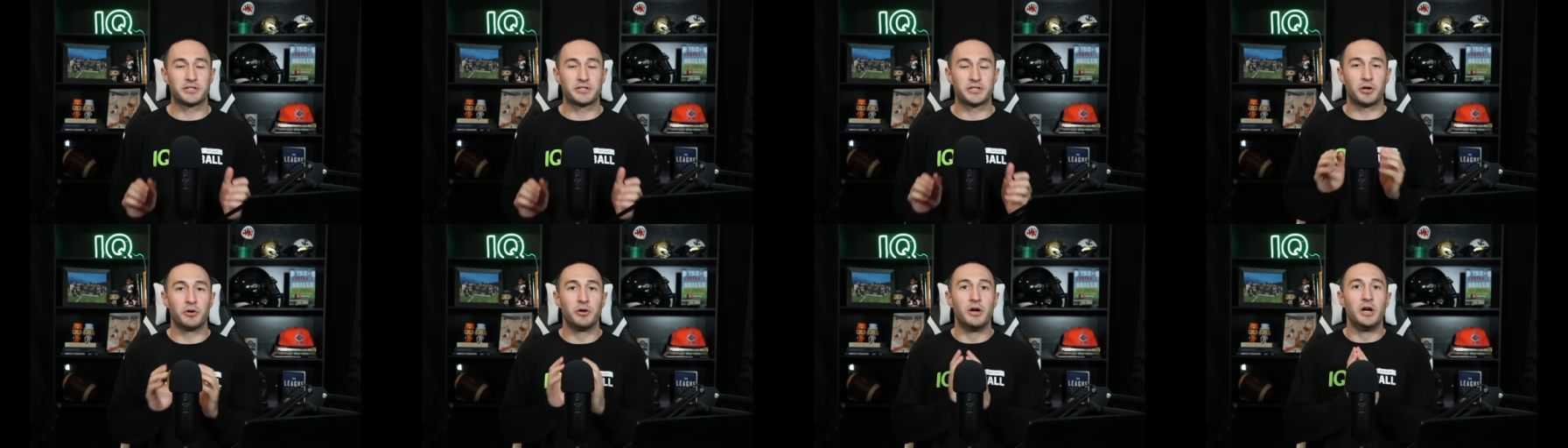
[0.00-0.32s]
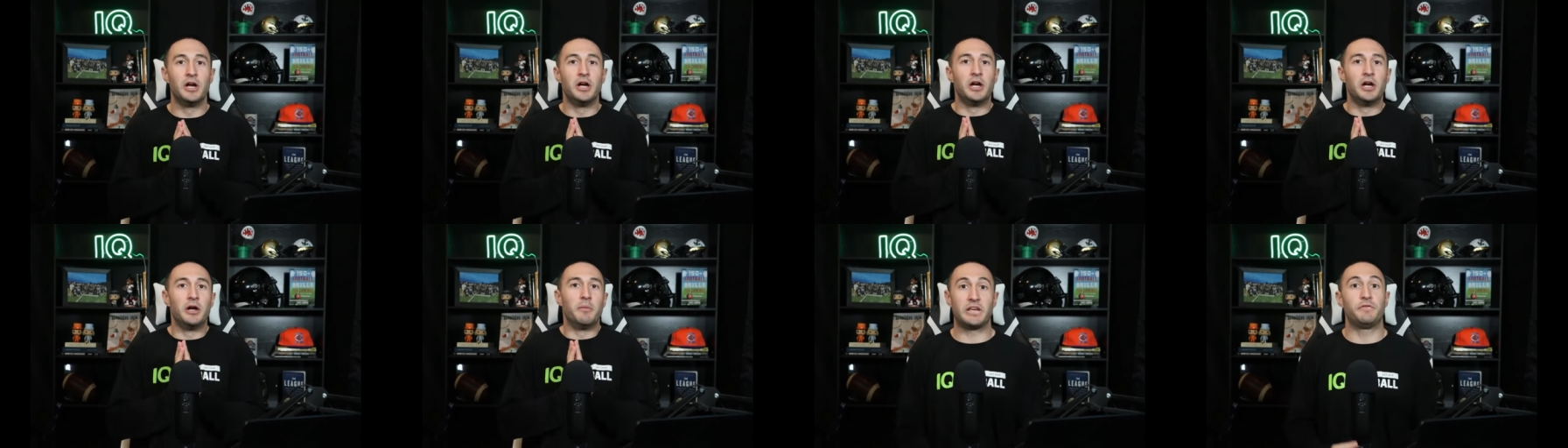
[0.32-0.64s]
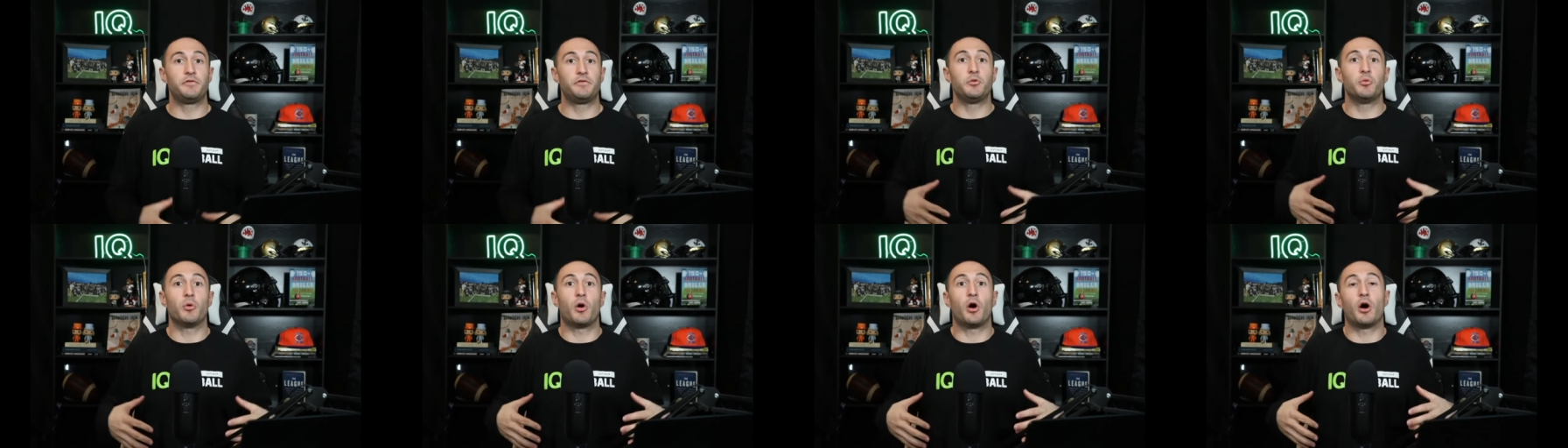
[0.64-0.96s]
So
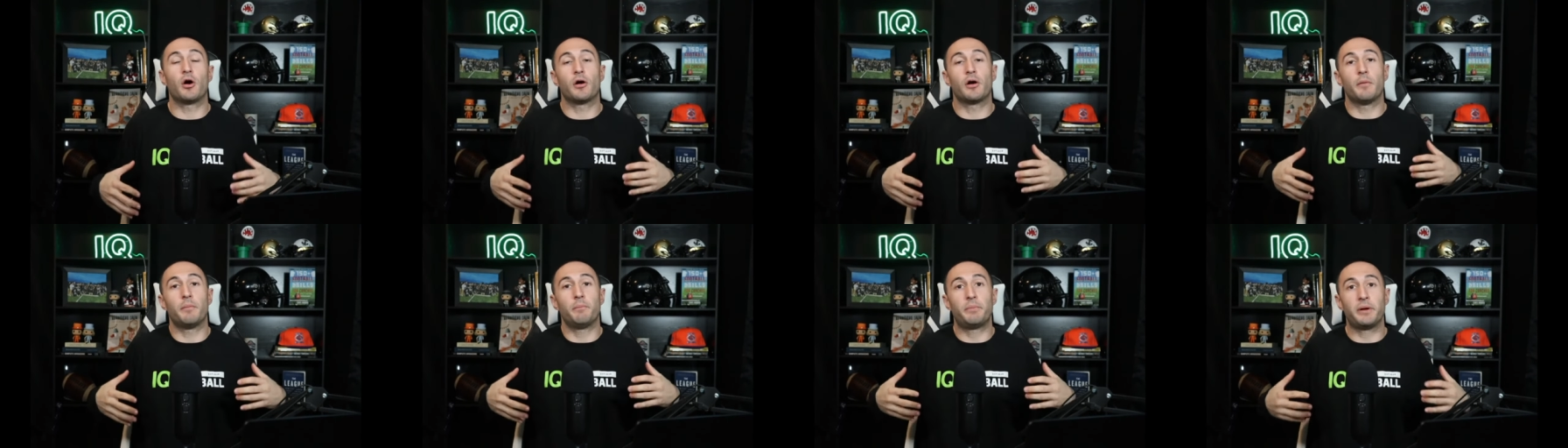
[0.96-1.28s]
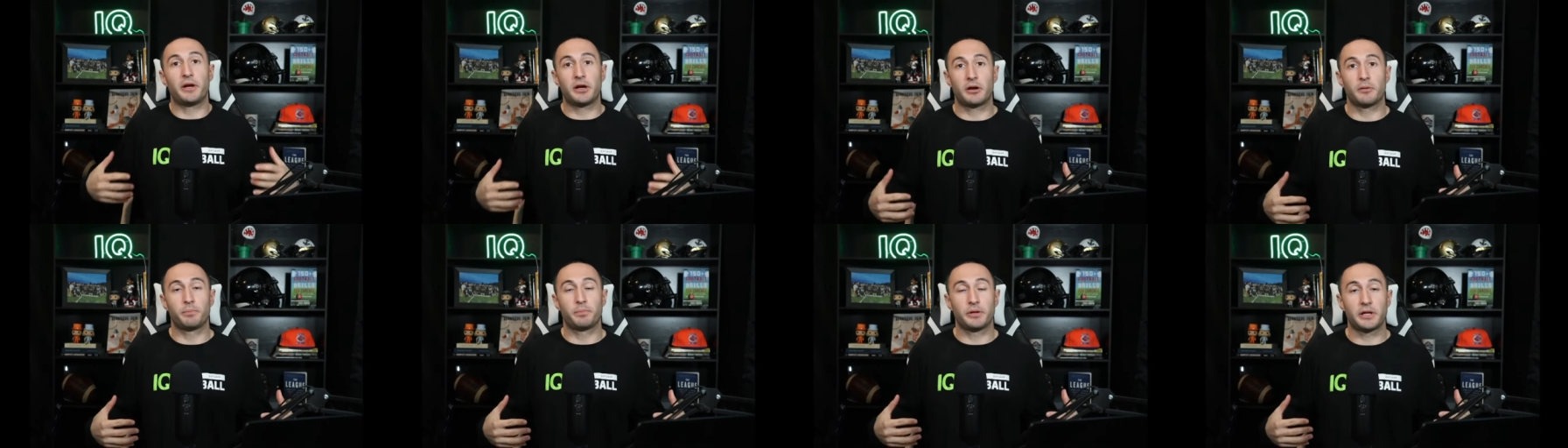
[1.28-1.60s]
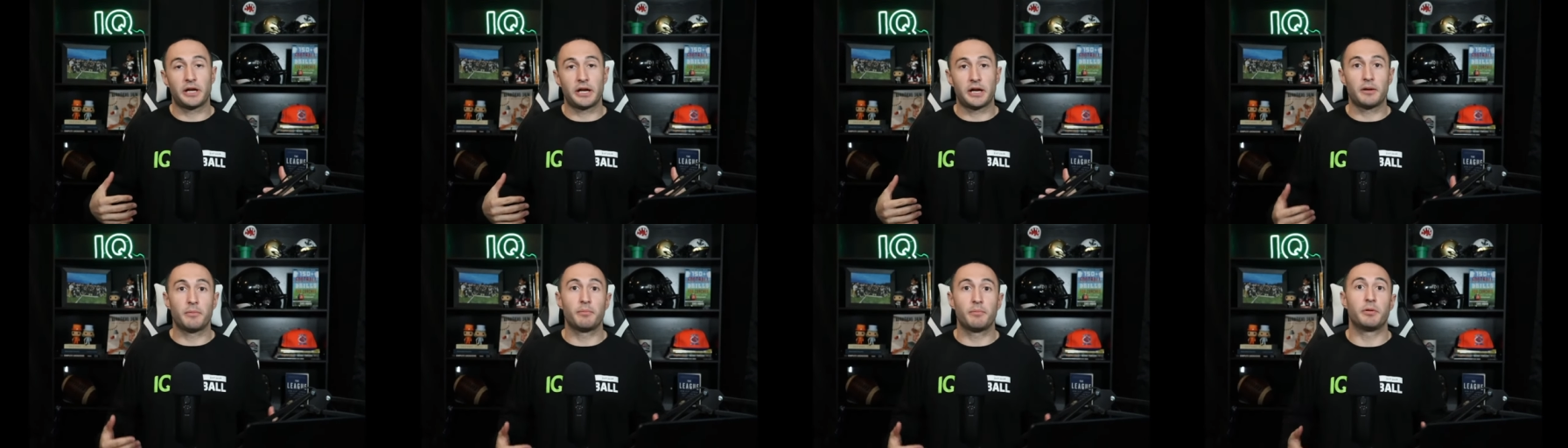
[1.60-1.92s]
if you are a bigger
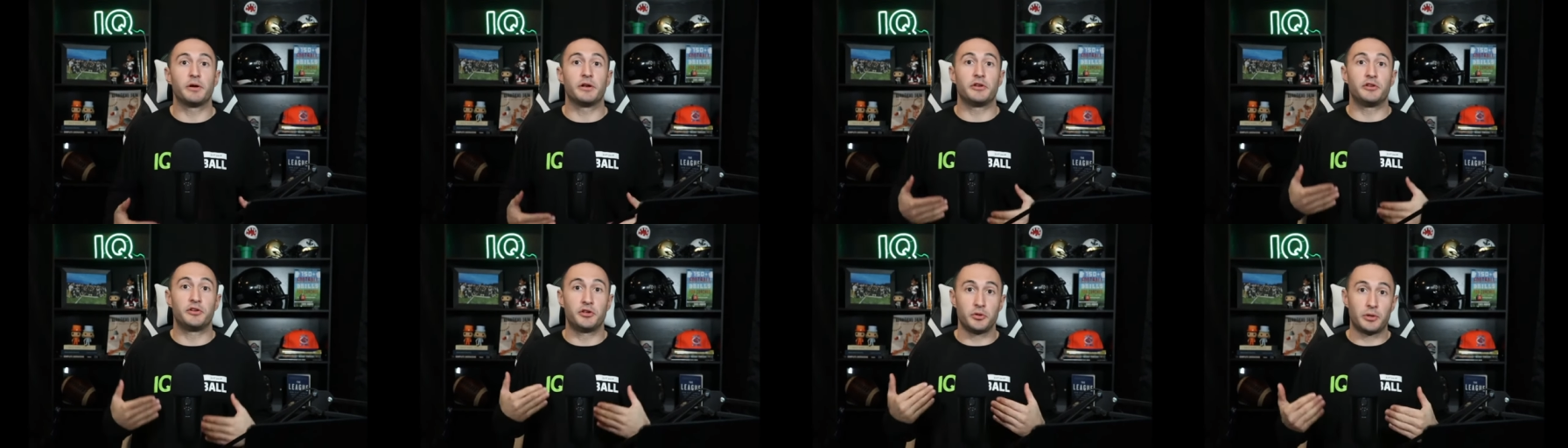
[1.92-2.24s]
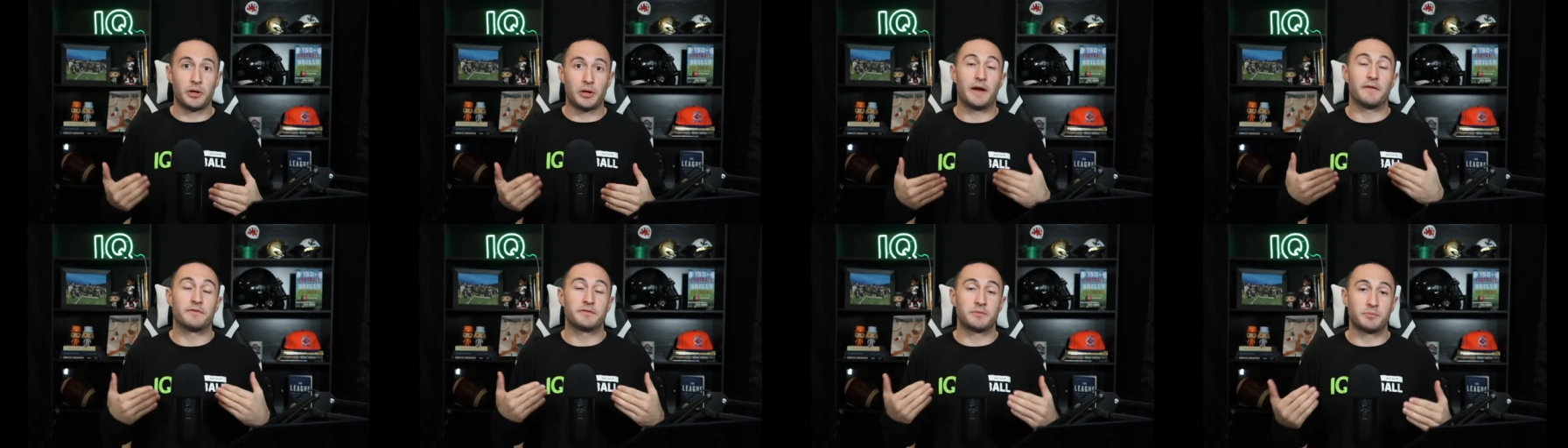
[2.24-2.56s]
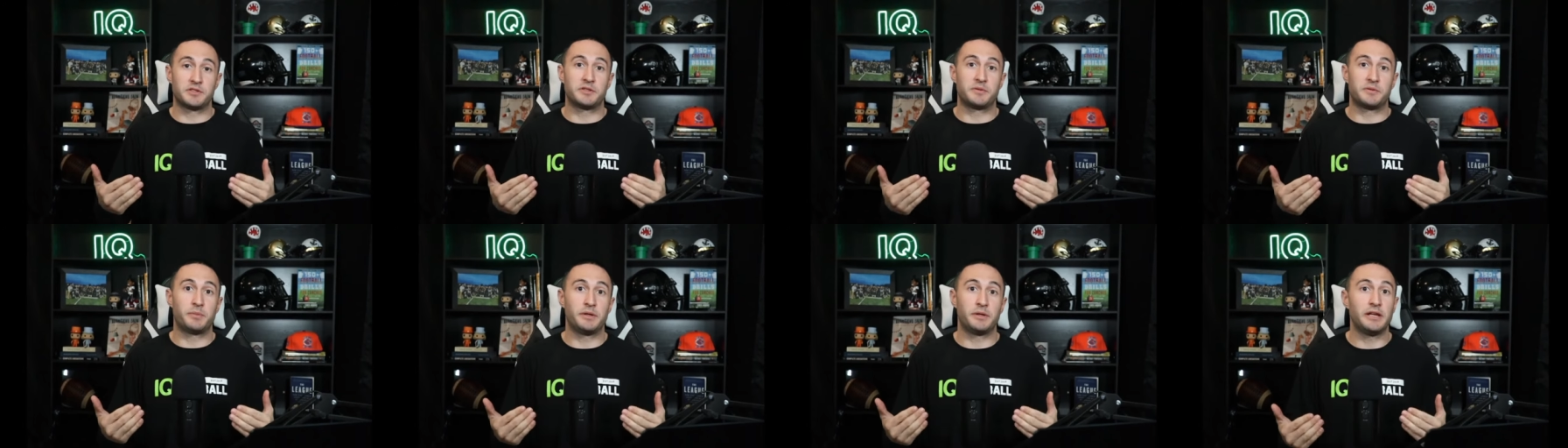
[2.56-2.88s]
player but do have
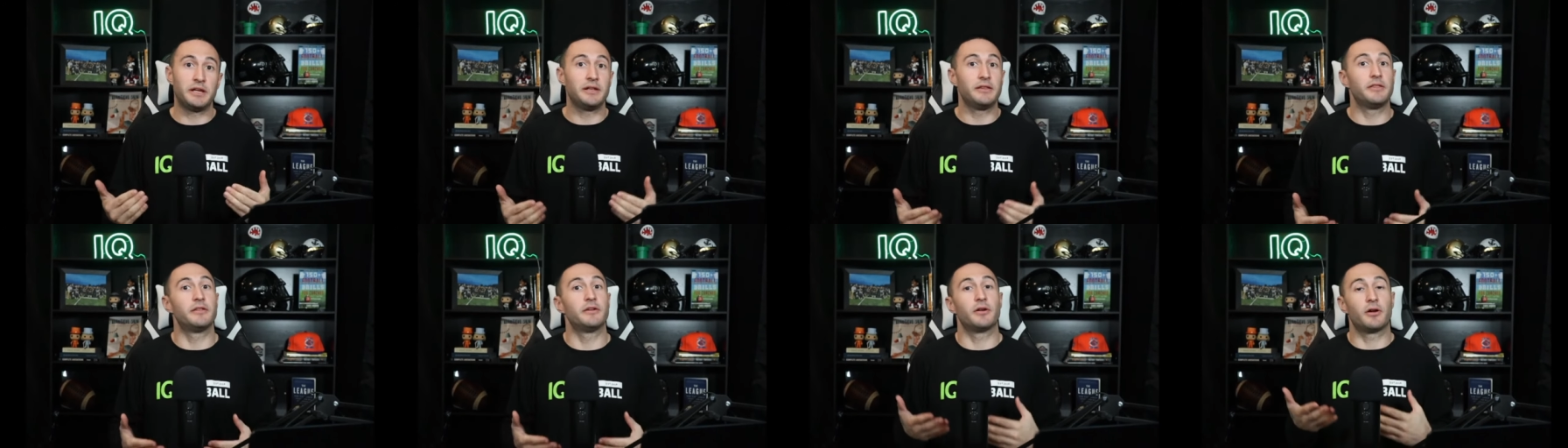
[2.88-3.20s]
some speed,